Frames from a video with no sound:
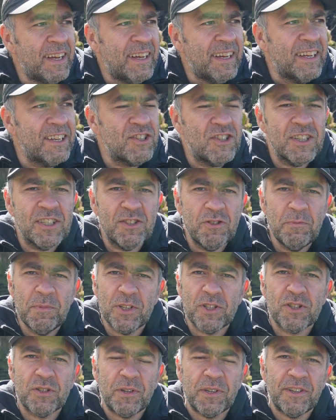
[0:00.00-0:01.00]
There's just too
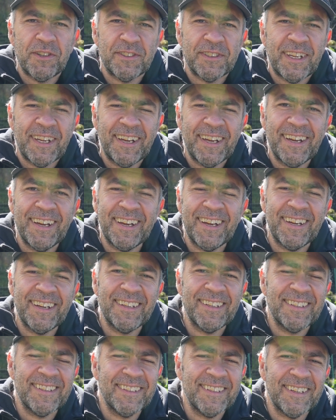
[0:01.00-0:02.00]
much going on.
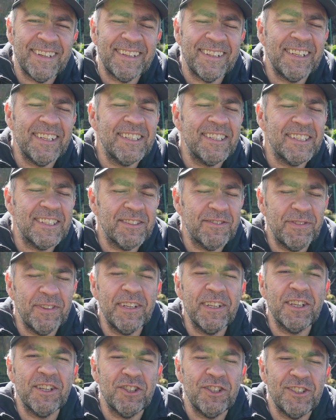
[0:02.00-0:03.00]
And this is
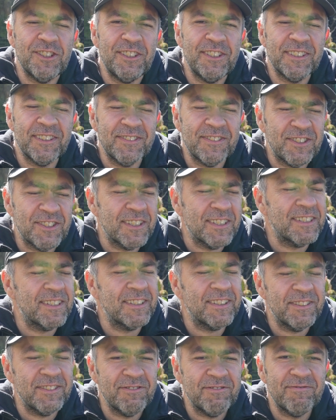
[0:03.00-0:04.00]
feeling good.
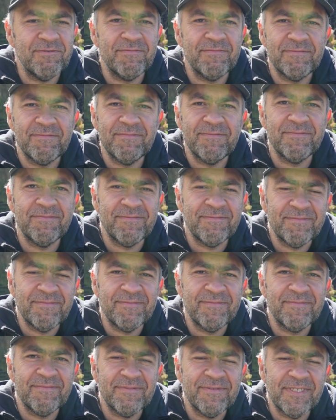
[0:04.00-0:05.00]

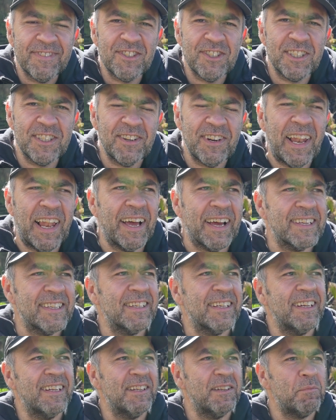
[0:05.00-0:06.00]
Just
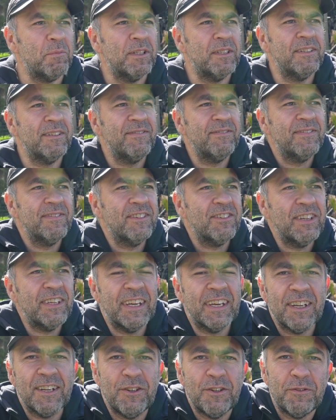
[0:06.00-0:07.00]
relaxing a little bit.
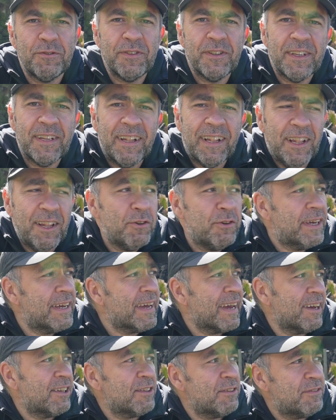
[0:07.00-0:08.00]
Drinking coffee,
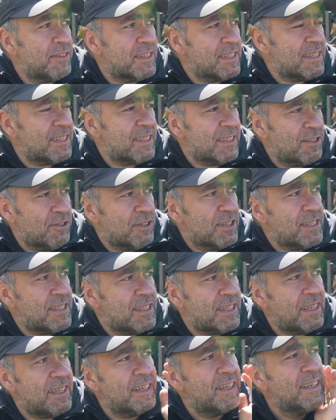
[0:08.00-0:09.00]
looking out of this to the
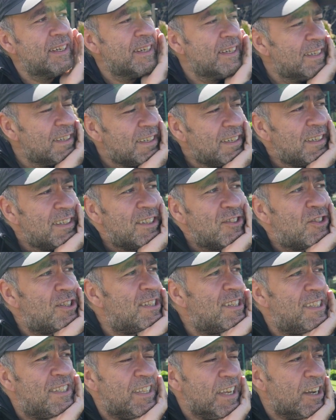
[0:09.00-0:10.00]
sea,
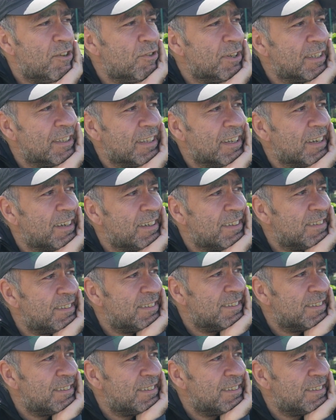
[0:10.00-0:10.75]
just staring there.